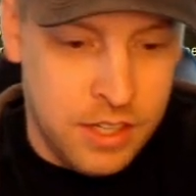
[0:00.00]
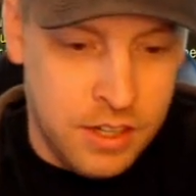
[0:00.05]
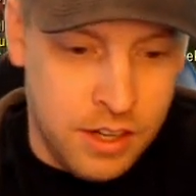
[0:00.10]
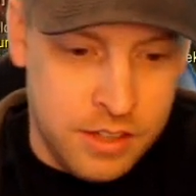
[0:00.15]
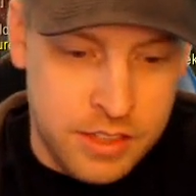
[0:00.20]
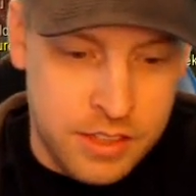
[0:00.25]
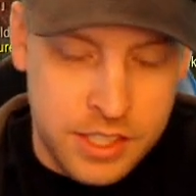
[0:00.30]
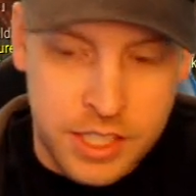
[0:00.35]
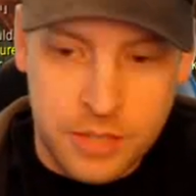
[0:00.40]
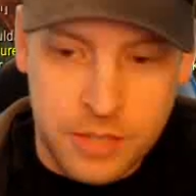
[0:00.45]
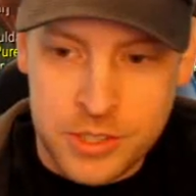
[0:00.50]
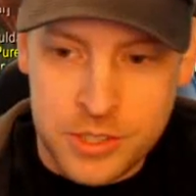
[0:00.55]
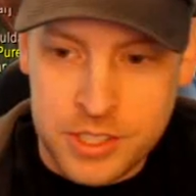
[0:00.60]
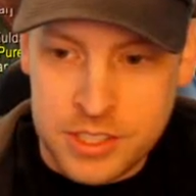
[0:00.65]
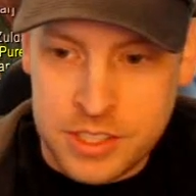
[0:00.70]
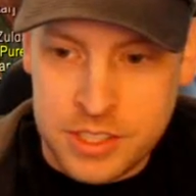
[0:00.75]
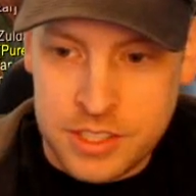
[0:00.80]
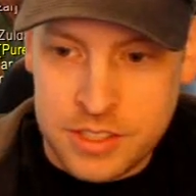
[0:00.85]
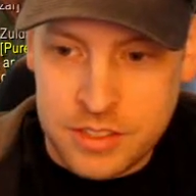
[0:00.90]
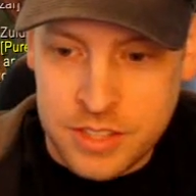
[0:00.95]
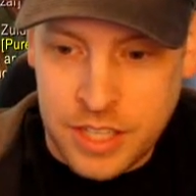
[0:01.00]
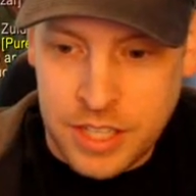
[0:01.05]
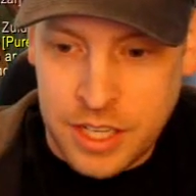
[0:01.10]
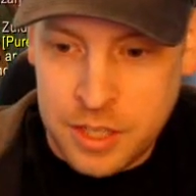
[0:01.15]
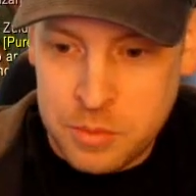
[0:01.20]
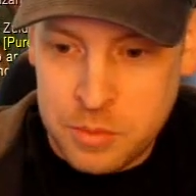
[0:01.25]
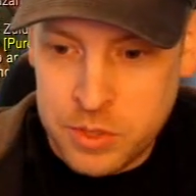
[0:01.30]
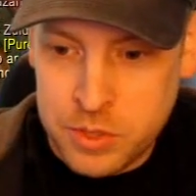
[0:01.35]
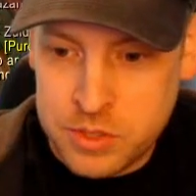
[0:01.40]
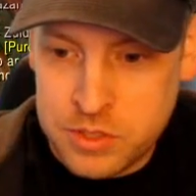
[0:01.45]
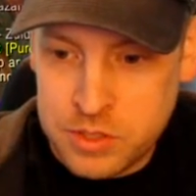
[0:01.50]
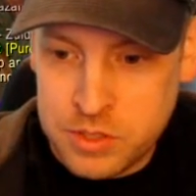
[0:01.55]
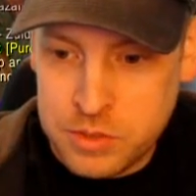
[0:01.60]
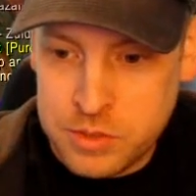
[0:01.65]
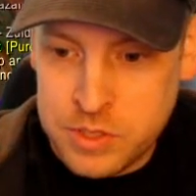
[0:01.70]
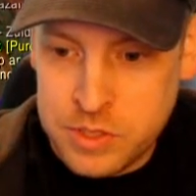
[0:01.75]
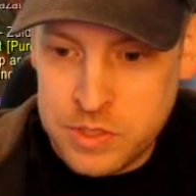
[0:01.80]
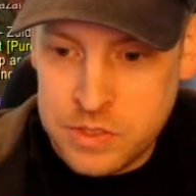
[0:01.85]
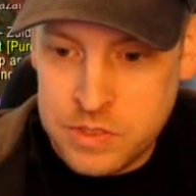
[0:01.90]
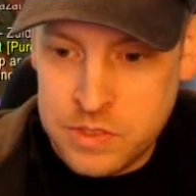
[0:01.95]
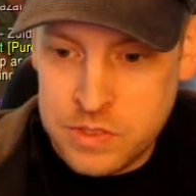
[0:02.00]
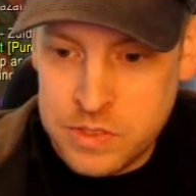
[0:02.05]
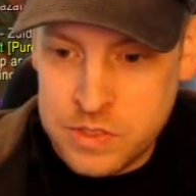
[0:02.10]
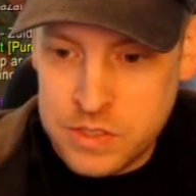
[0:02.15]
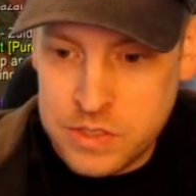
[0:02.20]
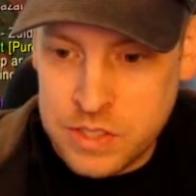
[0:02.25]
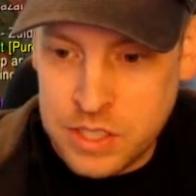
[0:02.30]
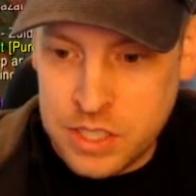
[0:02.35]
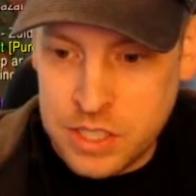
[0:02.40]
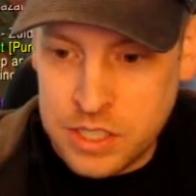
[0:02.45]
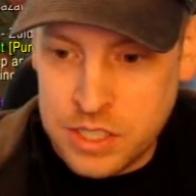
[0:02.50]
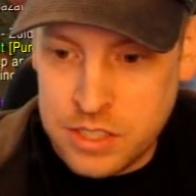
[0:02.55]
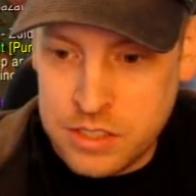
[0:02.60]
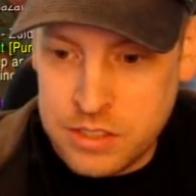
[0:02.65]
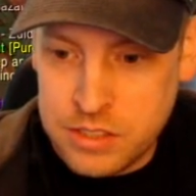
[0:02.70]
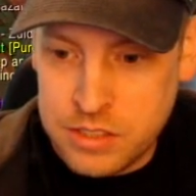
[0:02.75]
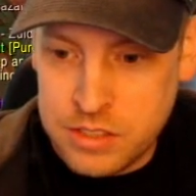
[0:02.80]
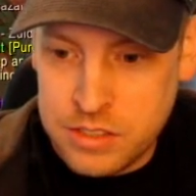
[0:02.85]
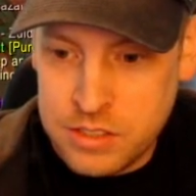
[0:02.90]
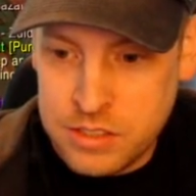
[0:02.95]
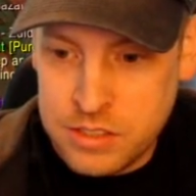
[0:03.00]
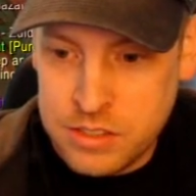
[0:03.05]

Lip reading: I think I wanted the tank buster ones, and